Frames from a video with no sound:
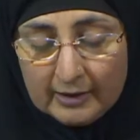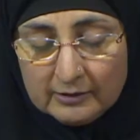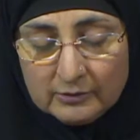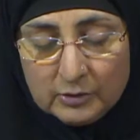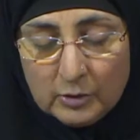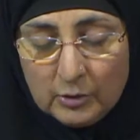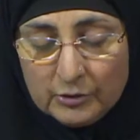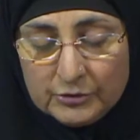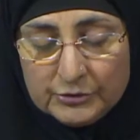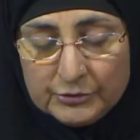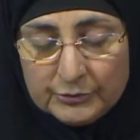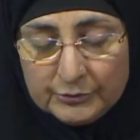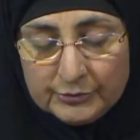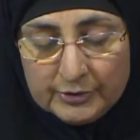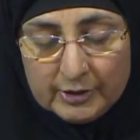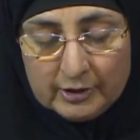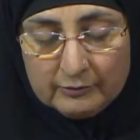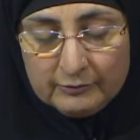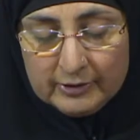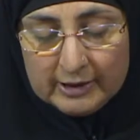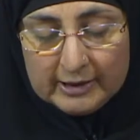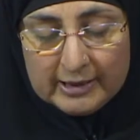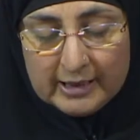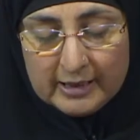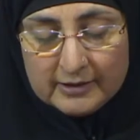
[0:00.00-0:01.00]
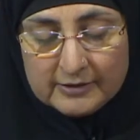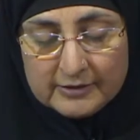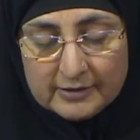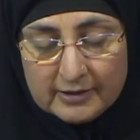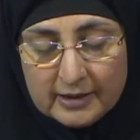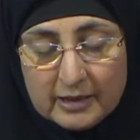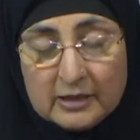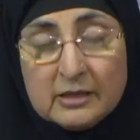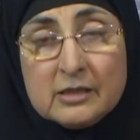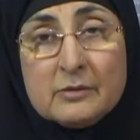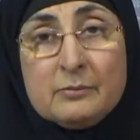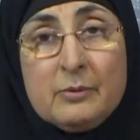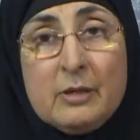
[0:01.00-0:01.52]
No sooner will their
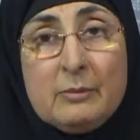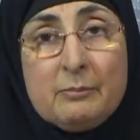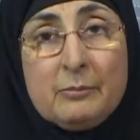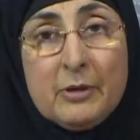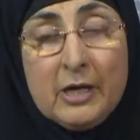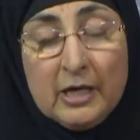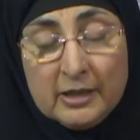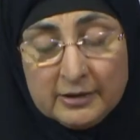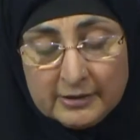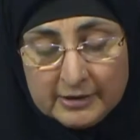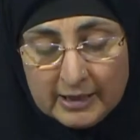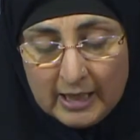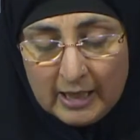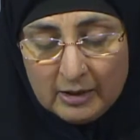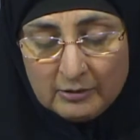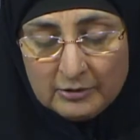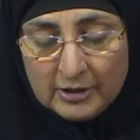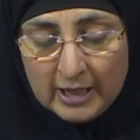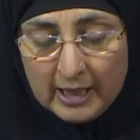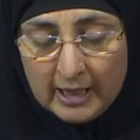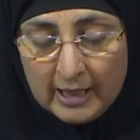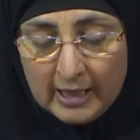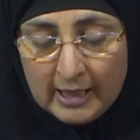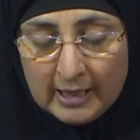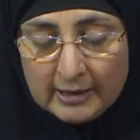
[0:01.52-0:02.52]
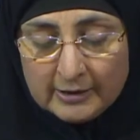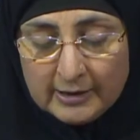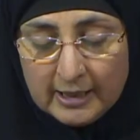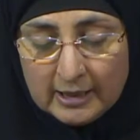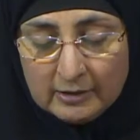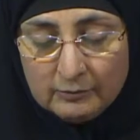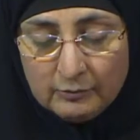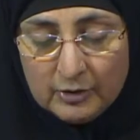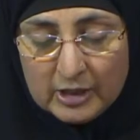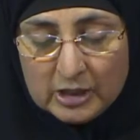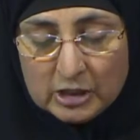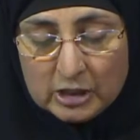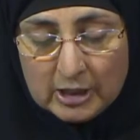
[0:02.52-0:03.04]
skins be burnt out
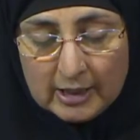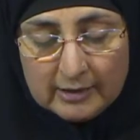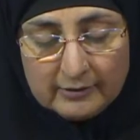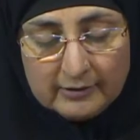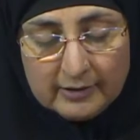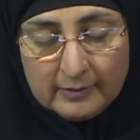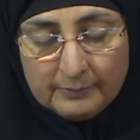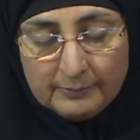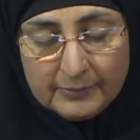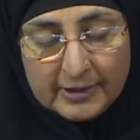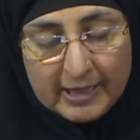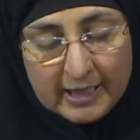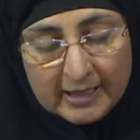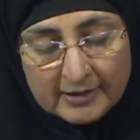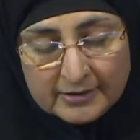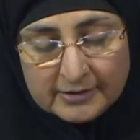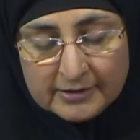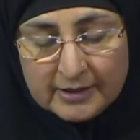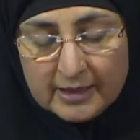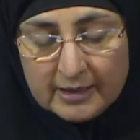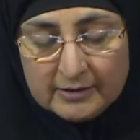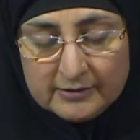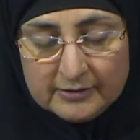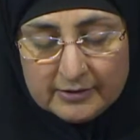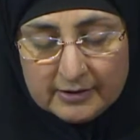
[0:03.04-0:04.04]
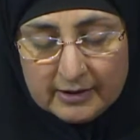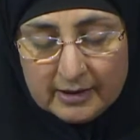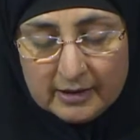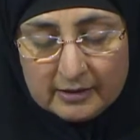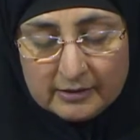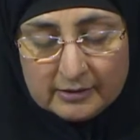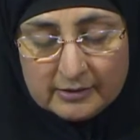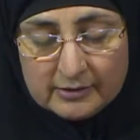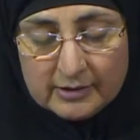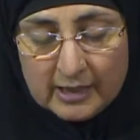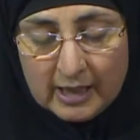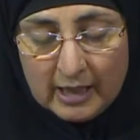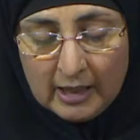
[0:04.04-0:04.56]
than we shall replace their
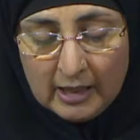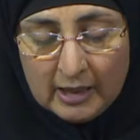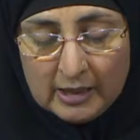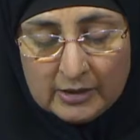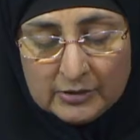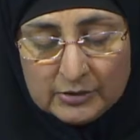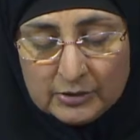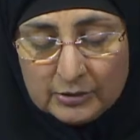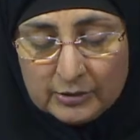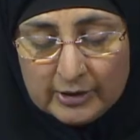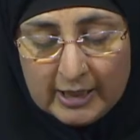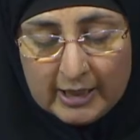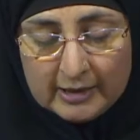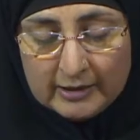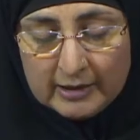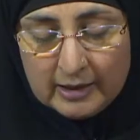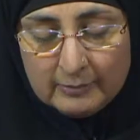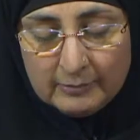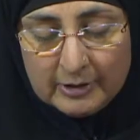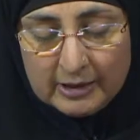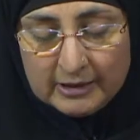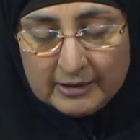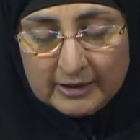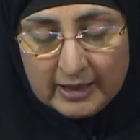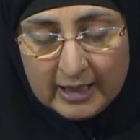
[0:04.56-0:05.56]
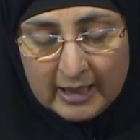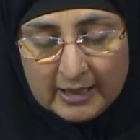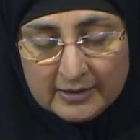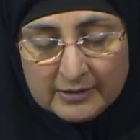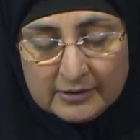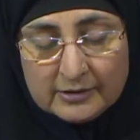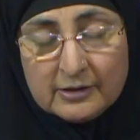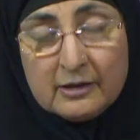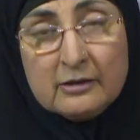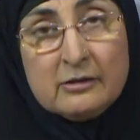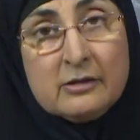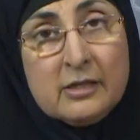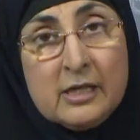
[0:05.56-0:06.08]
skins so that they may
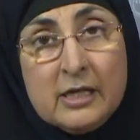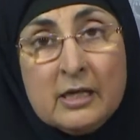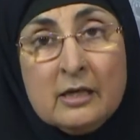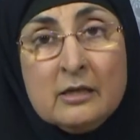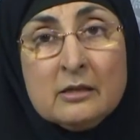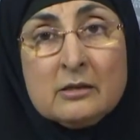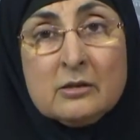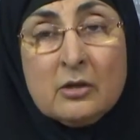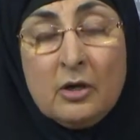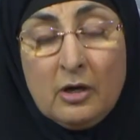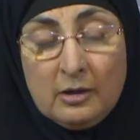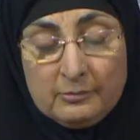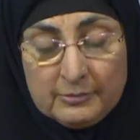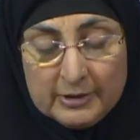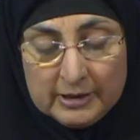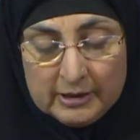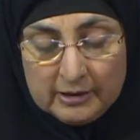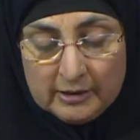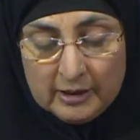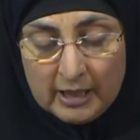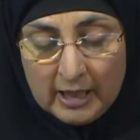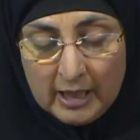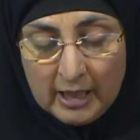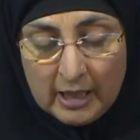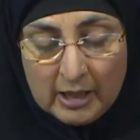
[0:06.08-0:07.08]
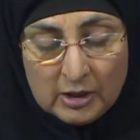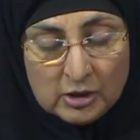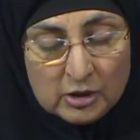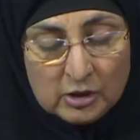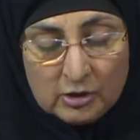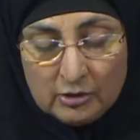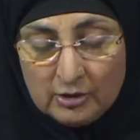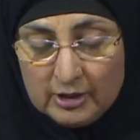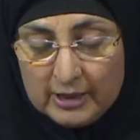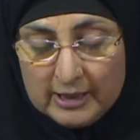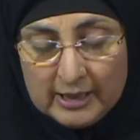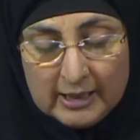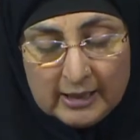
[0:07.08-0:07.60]
taste the real torment.
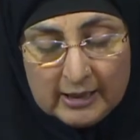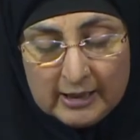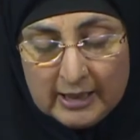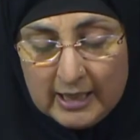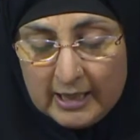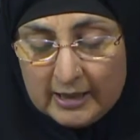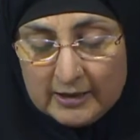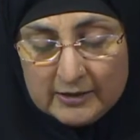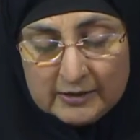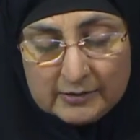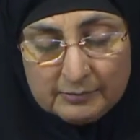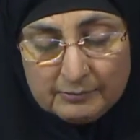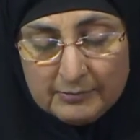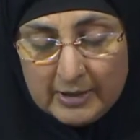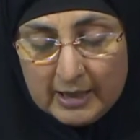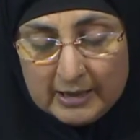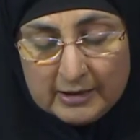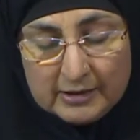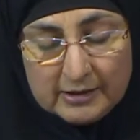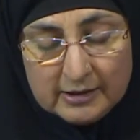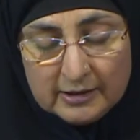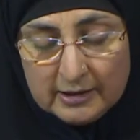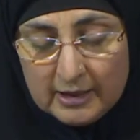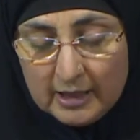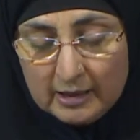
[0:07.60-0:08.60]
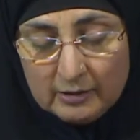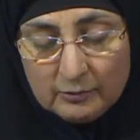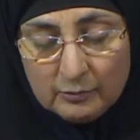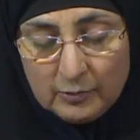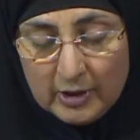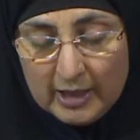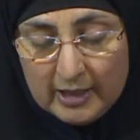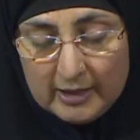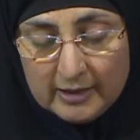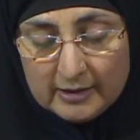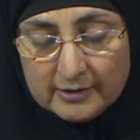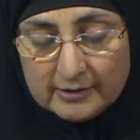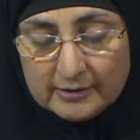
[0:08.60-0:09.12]
Surely Allah is mighty and
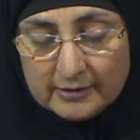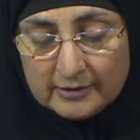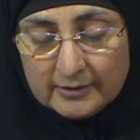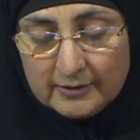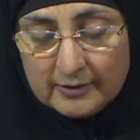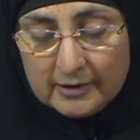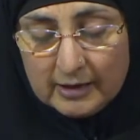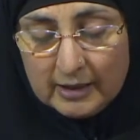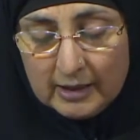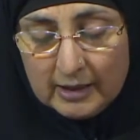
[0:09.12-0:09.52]
wise.